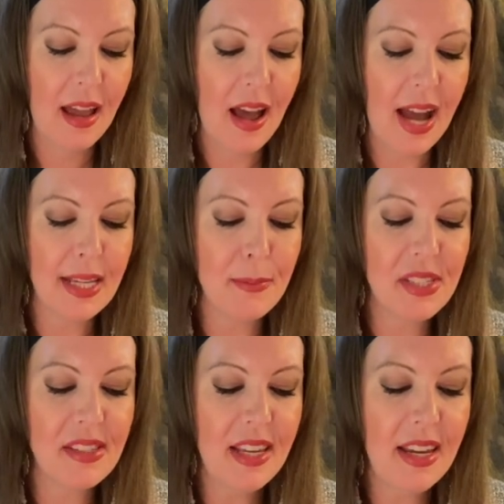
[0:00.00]
I am
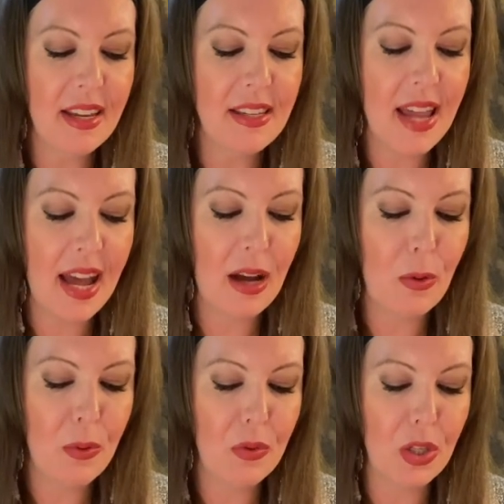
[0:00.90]
seeing
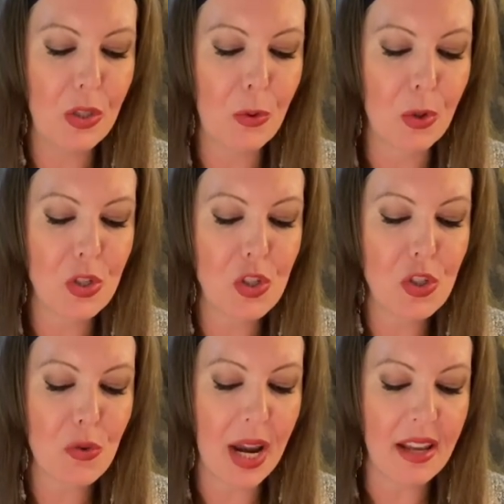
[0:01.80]
now that your
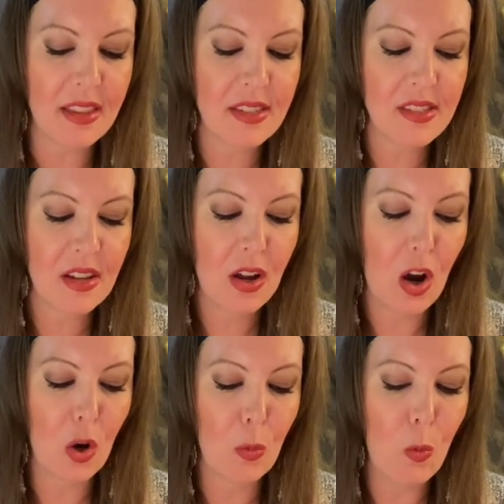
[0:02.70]
strengths
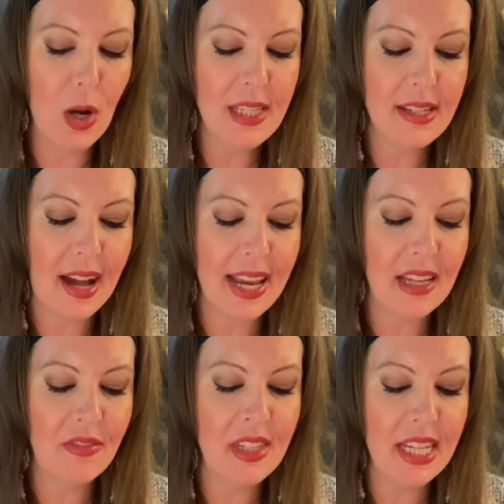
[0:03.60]
are what I
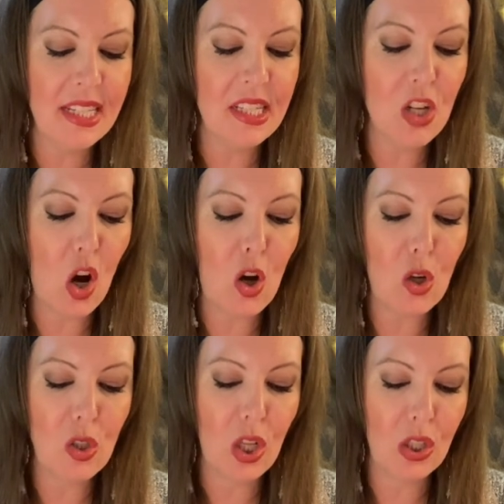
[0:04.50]
have needed
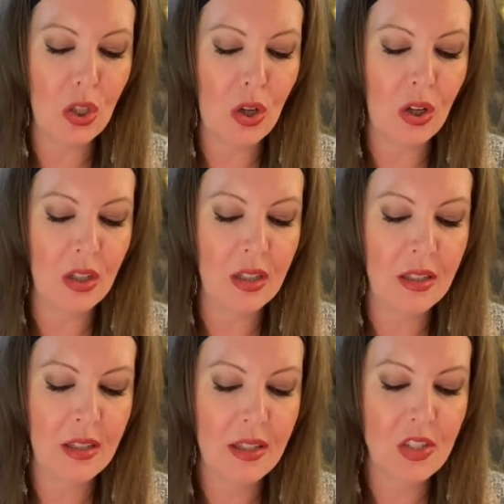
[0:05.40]
all along
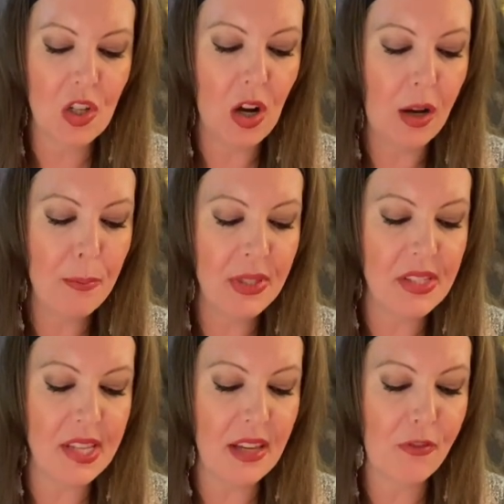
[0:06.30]
to
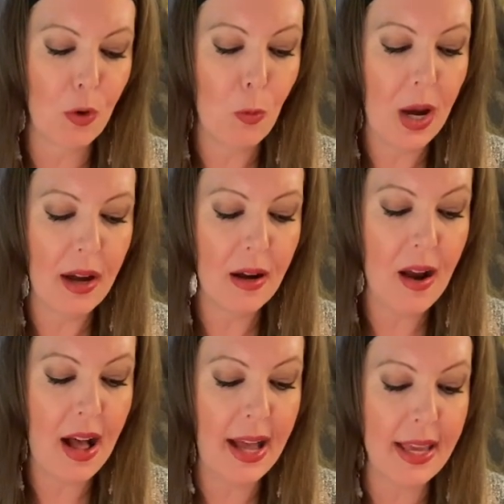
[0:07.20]
compensate for where
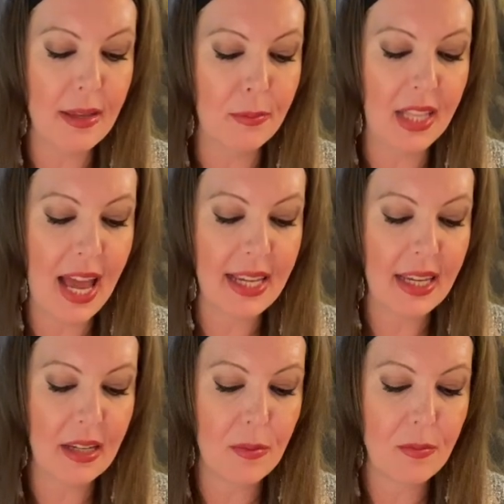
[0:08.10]
I am lacking.